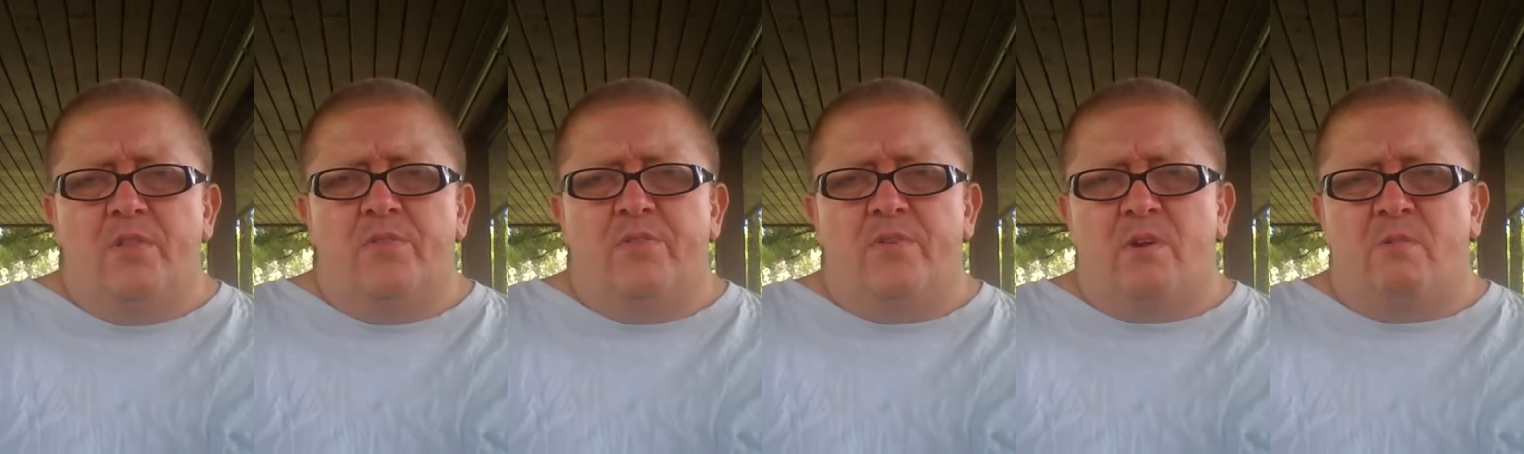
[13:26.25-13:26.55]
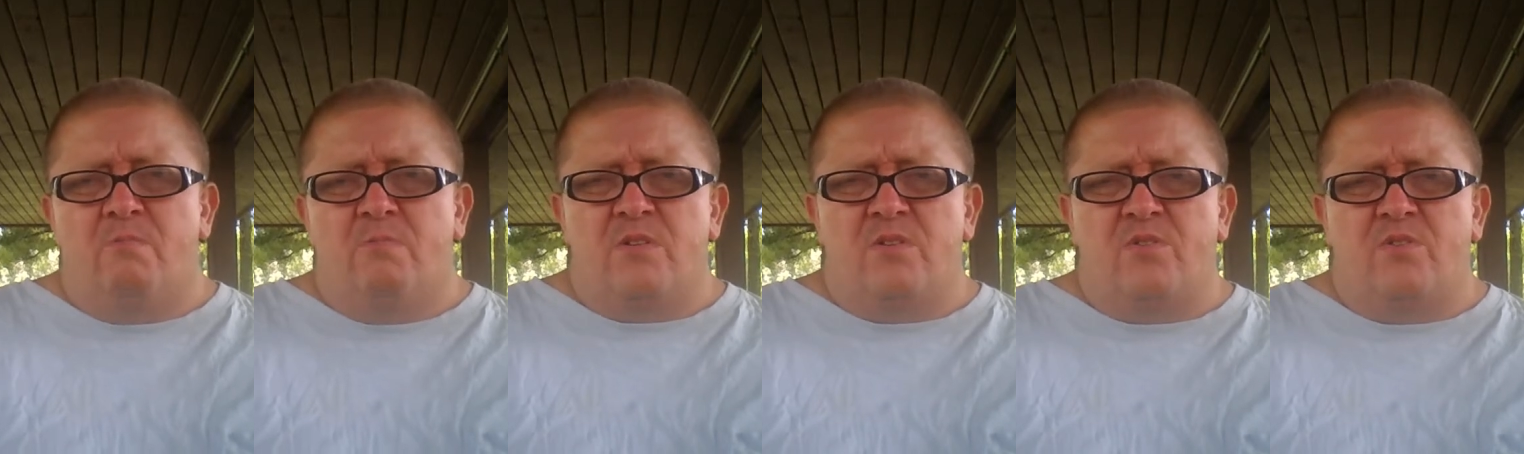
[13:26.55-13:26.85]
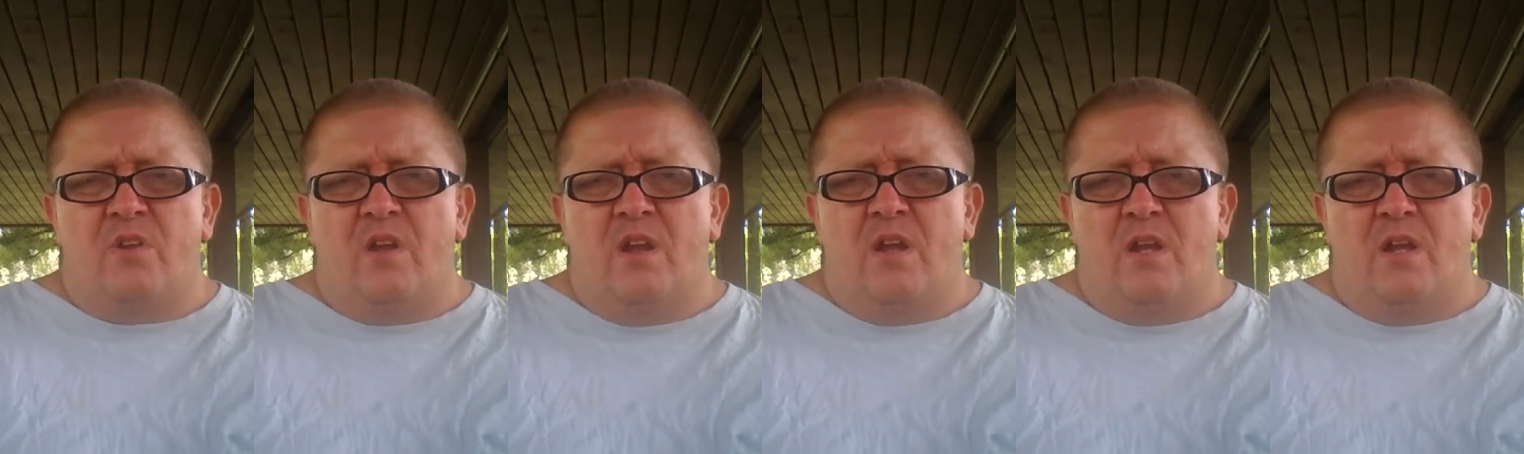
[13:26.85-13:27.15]
There
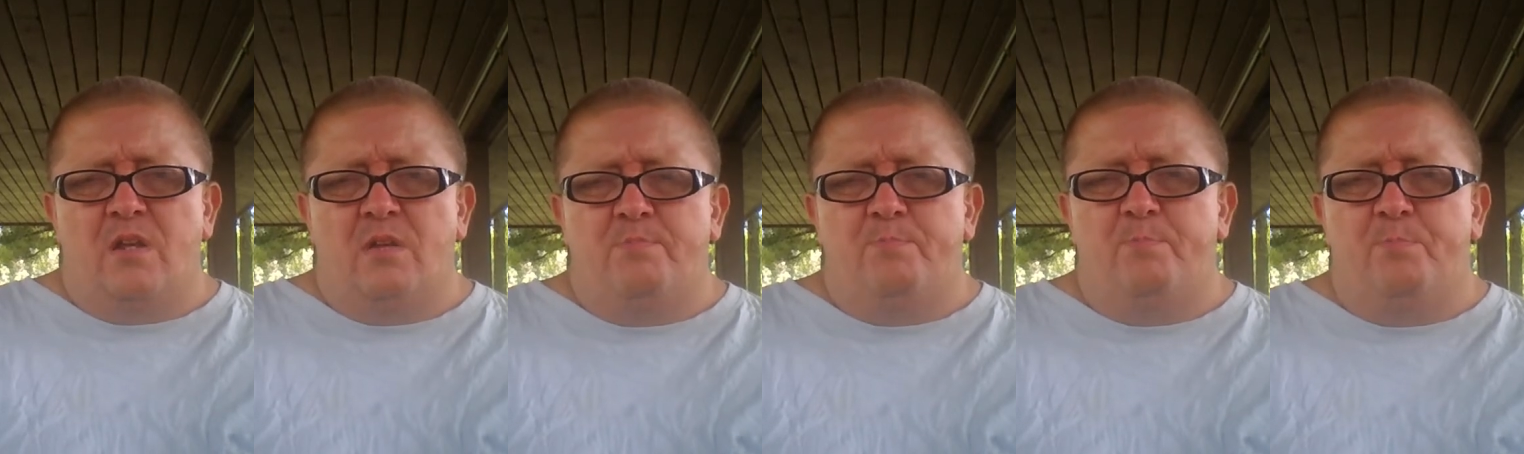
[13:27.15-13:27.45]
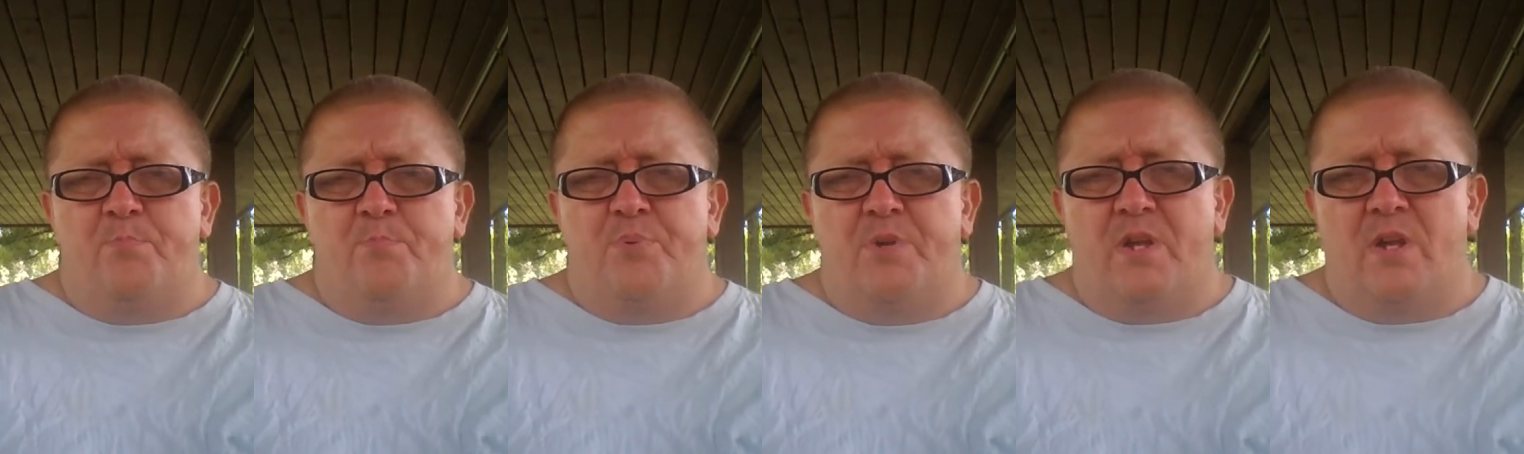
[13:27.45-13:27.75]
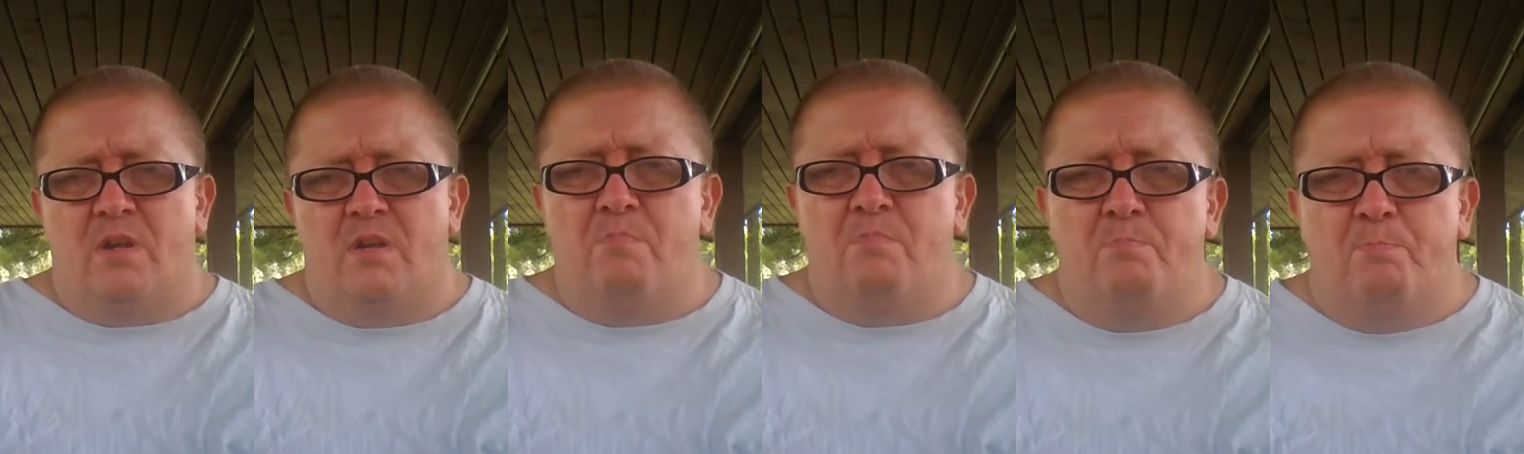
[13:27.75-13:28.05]
was a
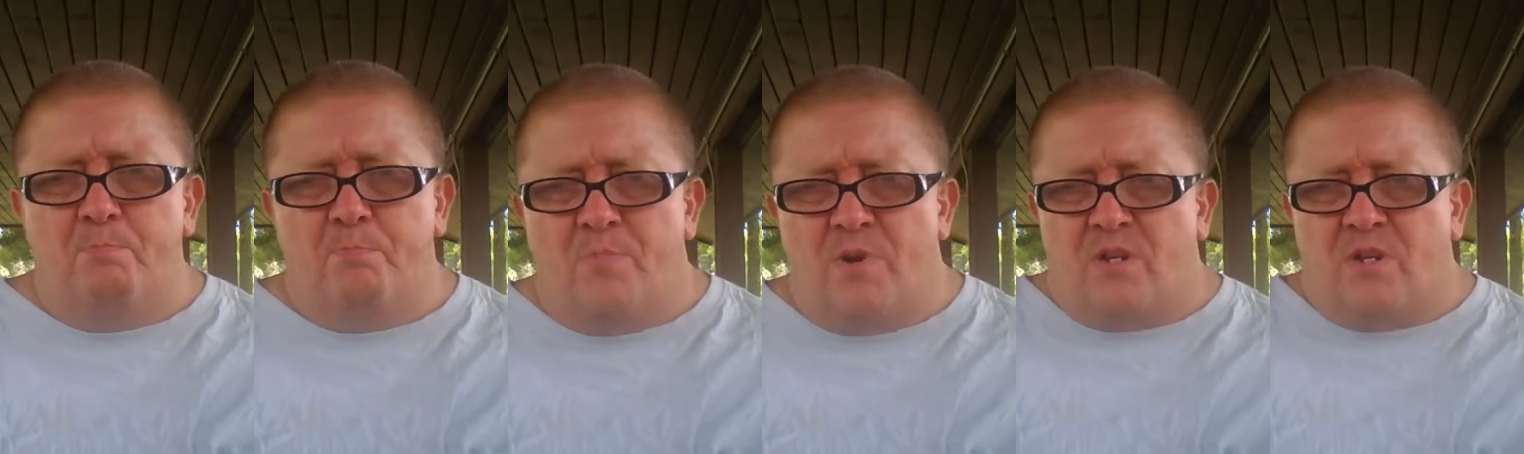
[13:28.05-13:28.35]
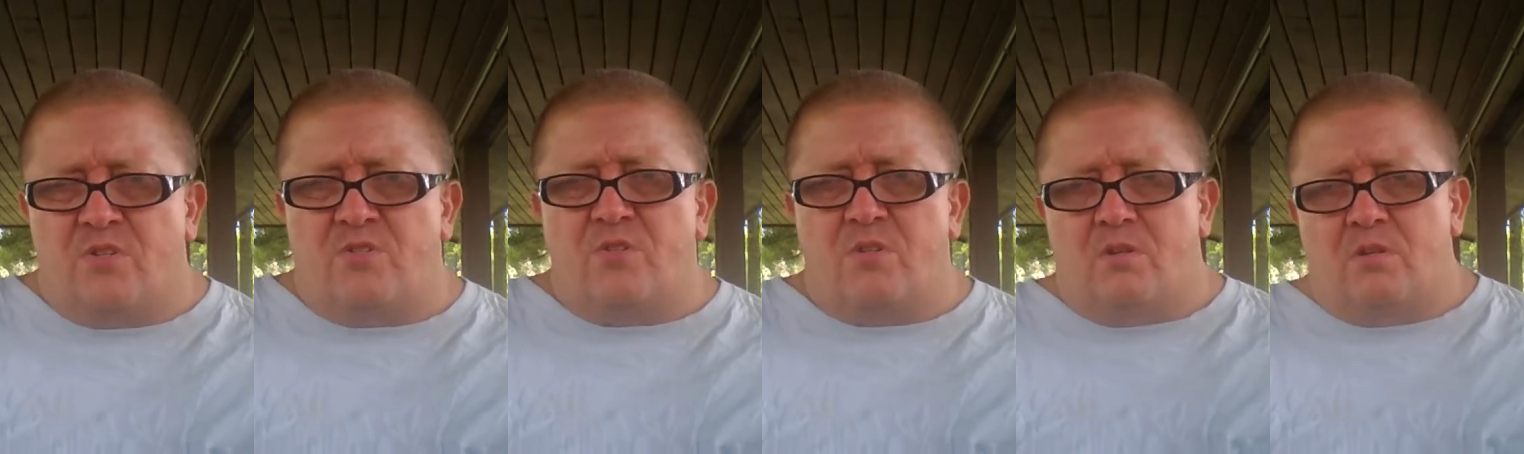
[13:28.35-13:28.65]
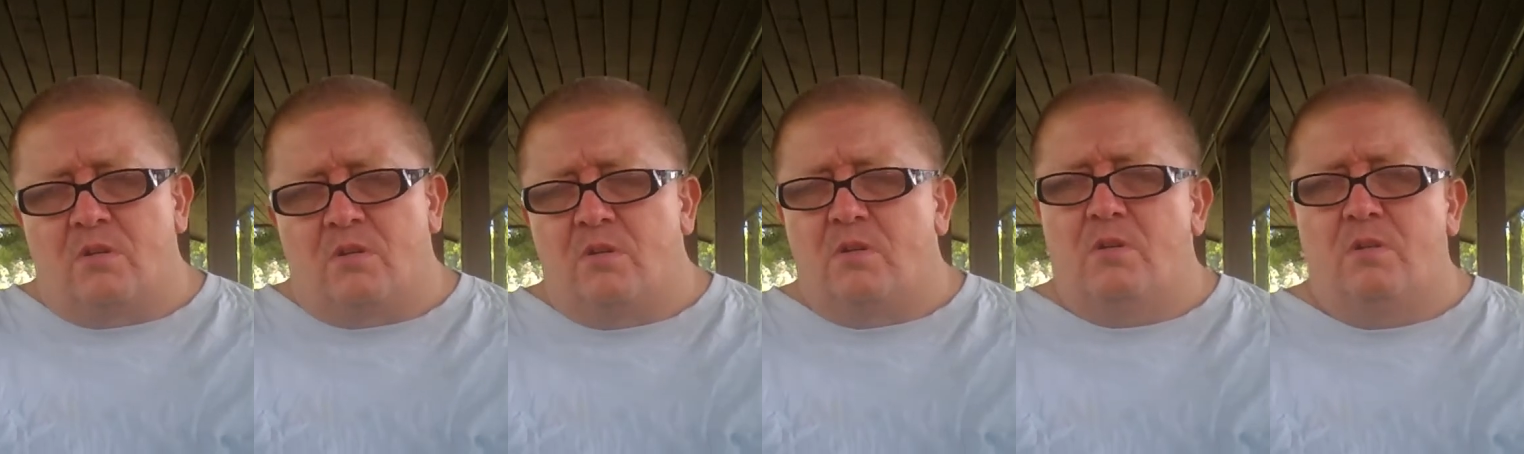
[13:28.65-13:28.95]
big
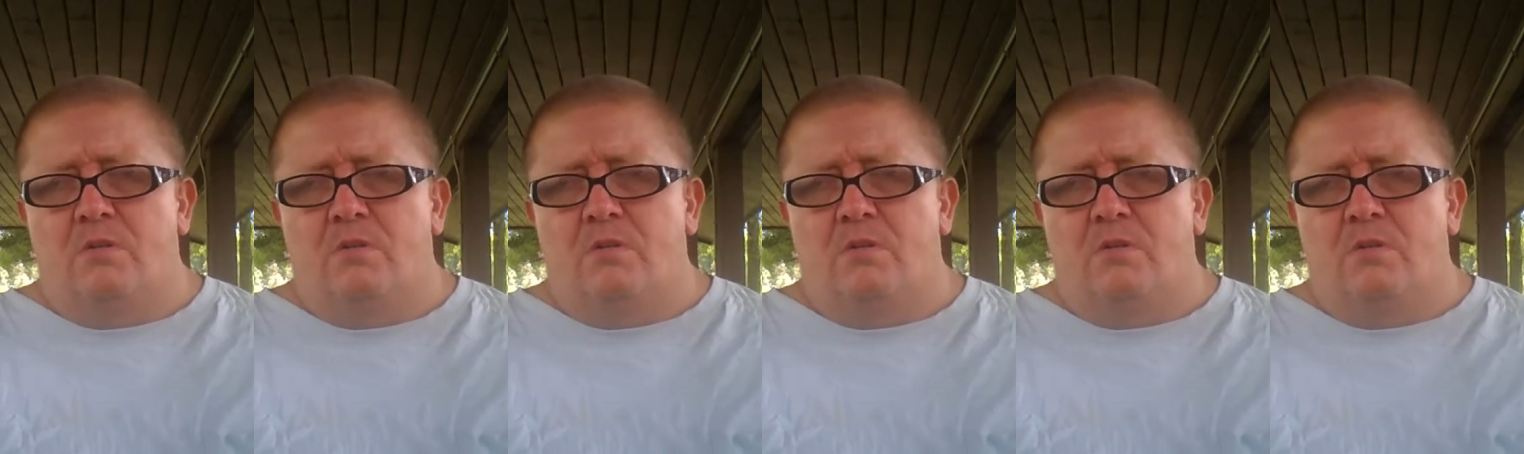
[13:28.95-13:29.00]
monster